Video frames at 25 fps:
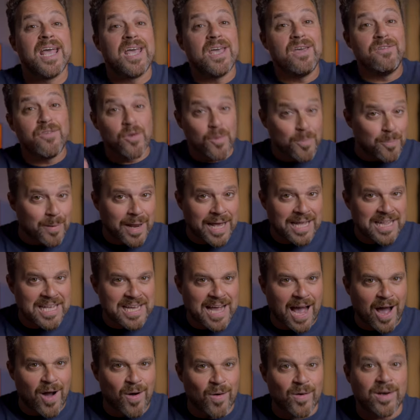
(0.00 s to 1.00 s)
If you play the
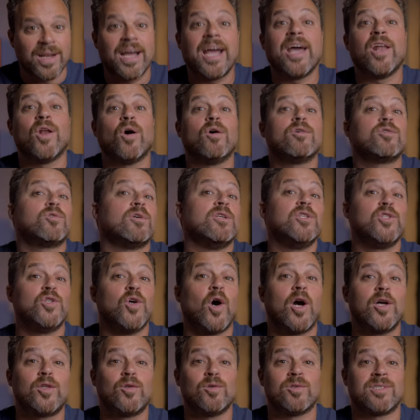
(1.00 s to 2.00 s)
cajon and also
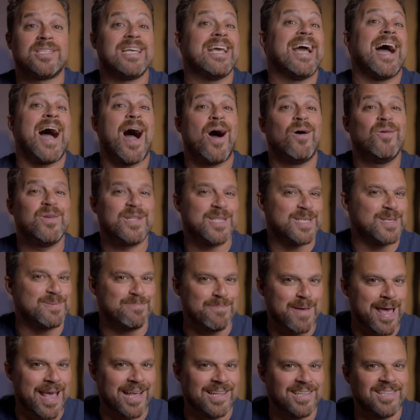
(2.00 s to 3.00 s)
enjoy to see how it's
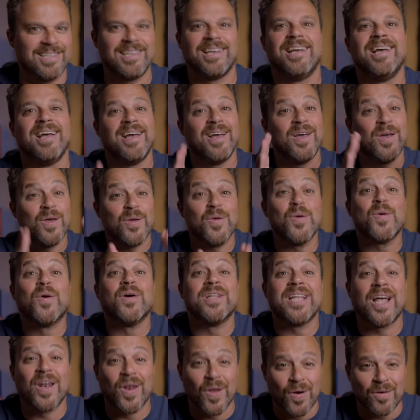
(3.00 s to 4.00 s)
made, you're
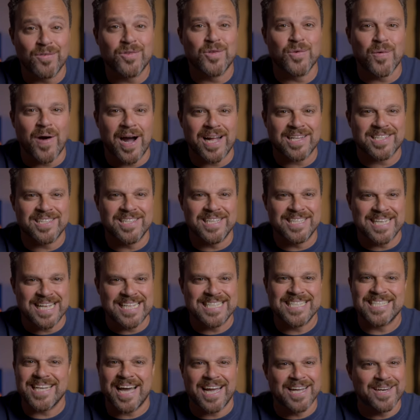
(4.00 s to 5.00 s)
gonna love to watch this
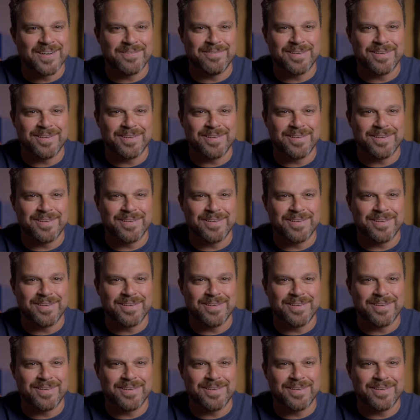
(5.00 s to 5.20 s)
entire